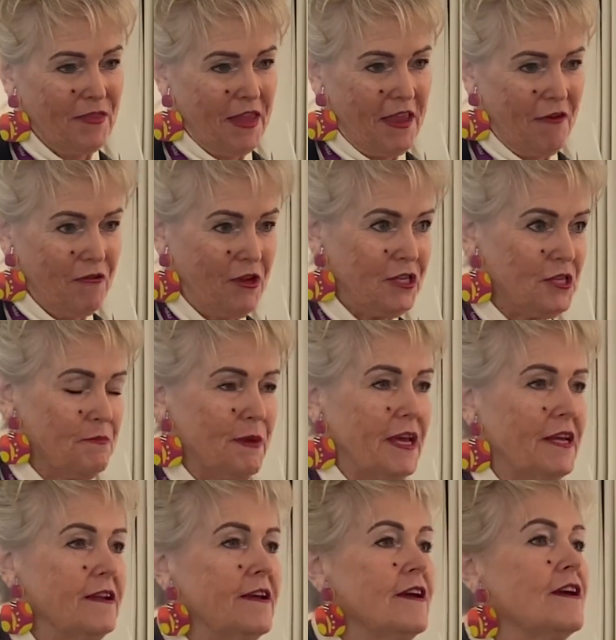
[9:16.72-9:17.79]
area to be
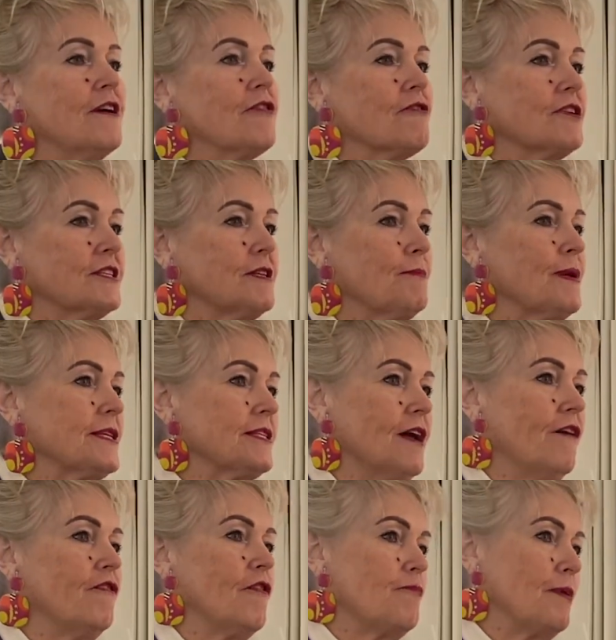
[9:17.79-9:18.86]
in. Chris and
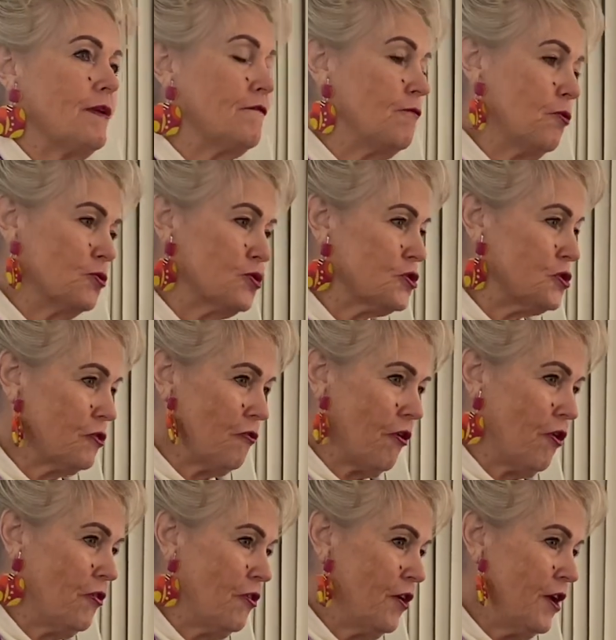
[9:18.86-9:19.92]
myself have been forced to
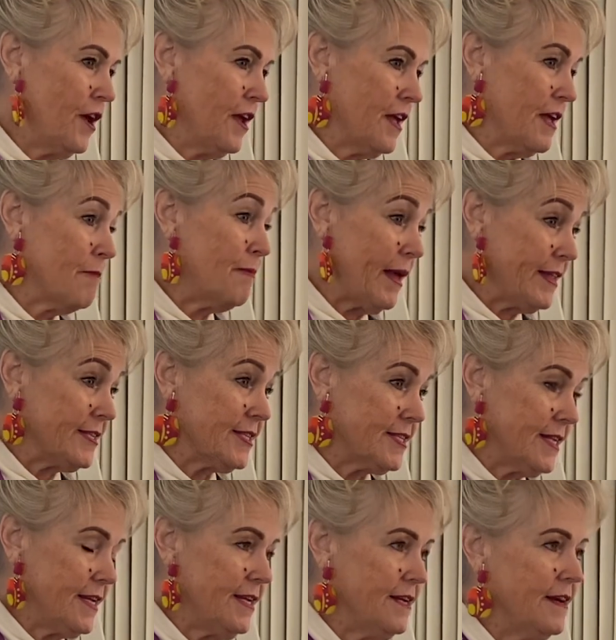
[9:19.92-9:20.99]
grow
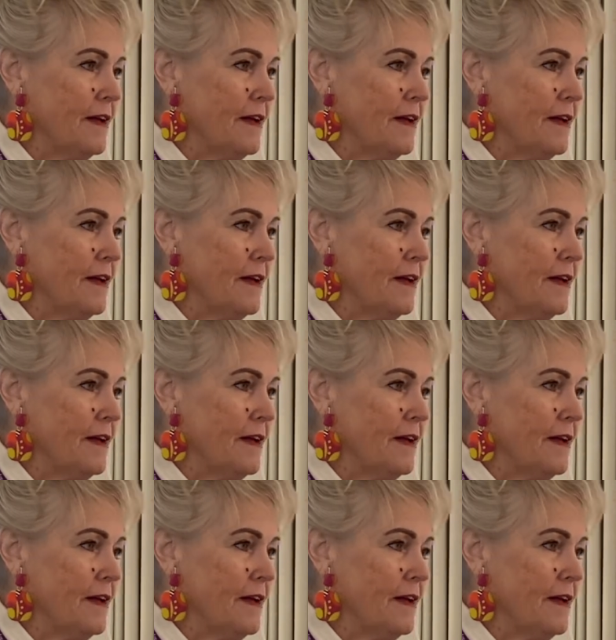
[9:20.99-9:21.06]
immensely.